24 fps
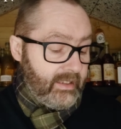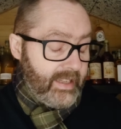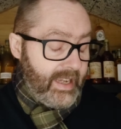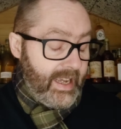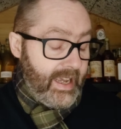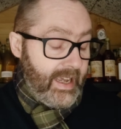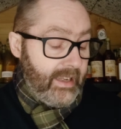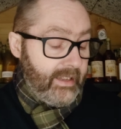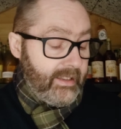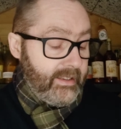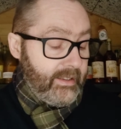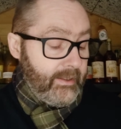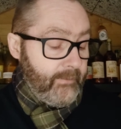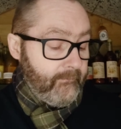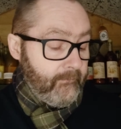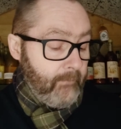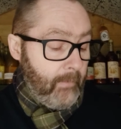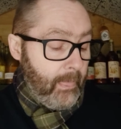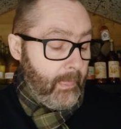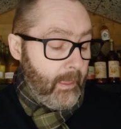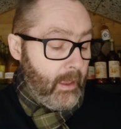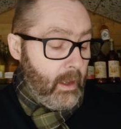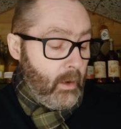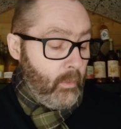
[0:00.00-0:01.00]
taste.
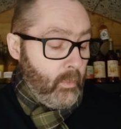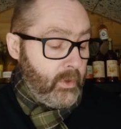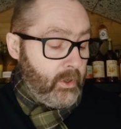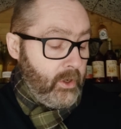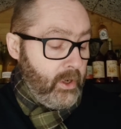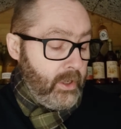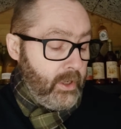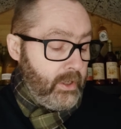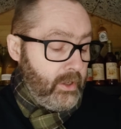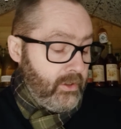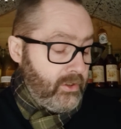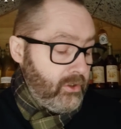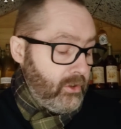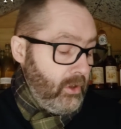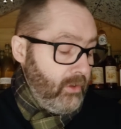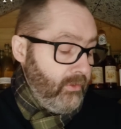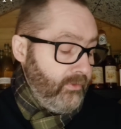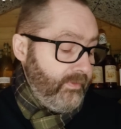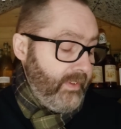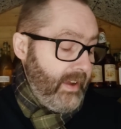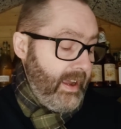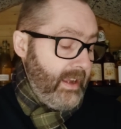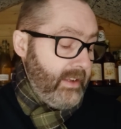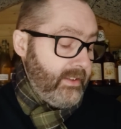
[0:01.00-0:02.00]
We don't use
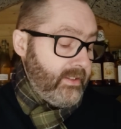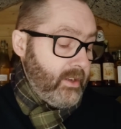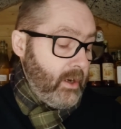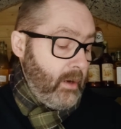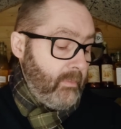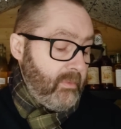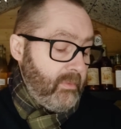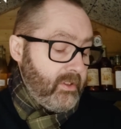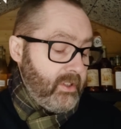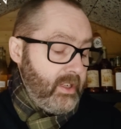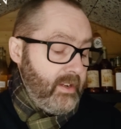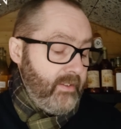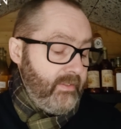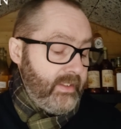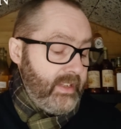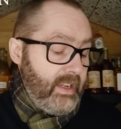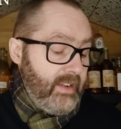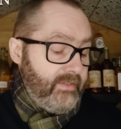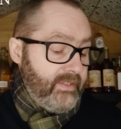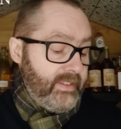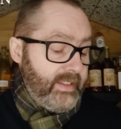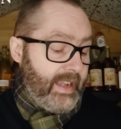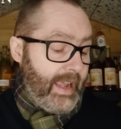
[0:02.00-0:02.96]
sulfites or preservatives.